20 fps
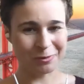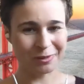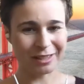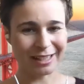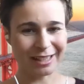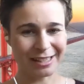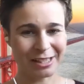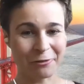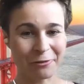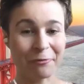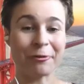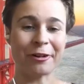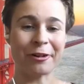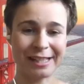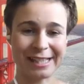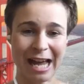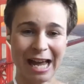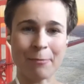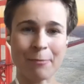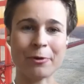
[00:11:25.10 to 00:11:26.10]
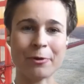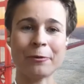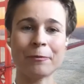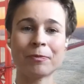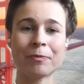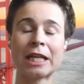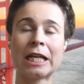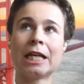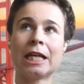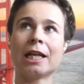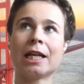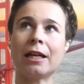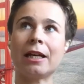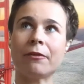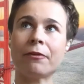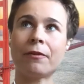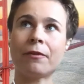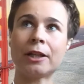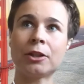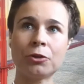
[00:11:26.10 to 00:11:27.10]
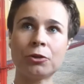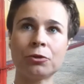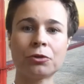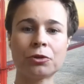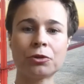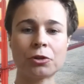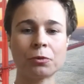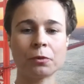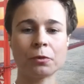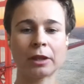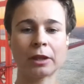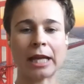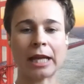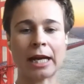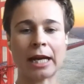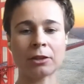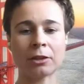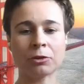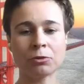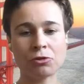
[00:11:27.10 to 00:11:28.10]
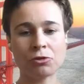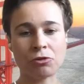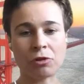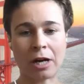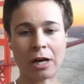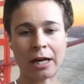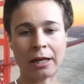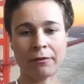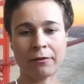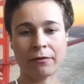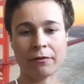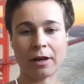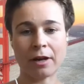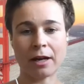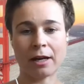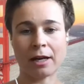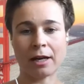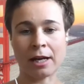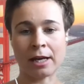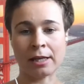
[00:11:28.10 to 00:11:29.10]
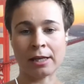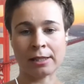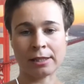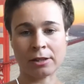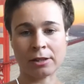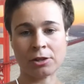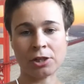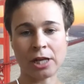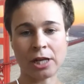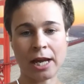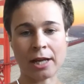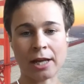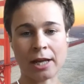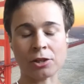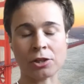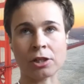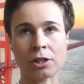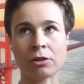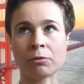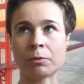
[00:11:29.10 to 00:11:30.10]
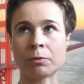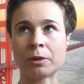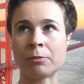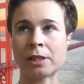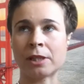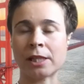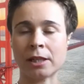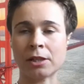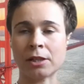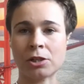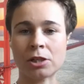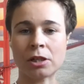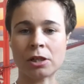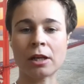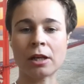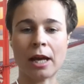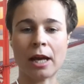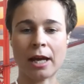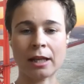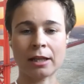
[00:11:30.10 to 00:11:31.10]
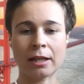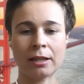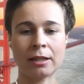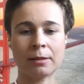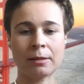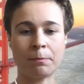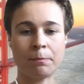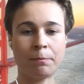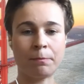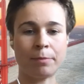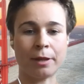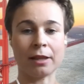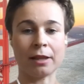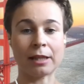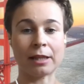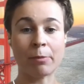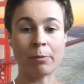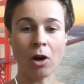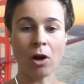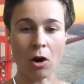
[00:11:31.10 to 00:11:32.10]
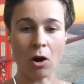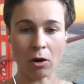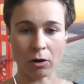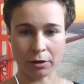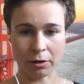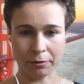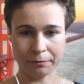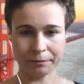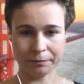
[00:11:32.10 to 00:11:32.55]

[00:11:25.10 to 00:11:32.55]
So for example, if a tutor would like to drive a search engine optimization and build a blog,